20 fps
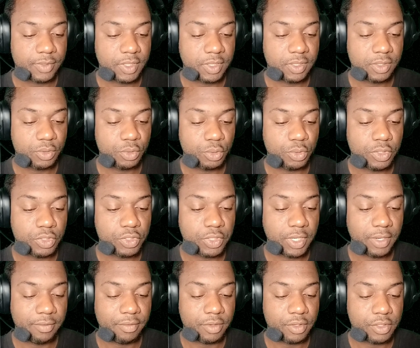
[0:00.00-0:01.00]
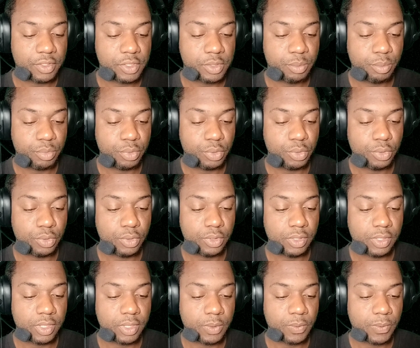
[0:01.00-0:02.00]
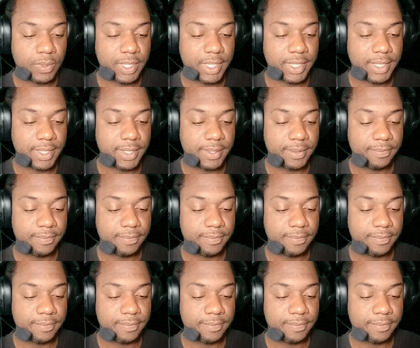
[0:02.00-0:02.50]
As ore drivers pull away.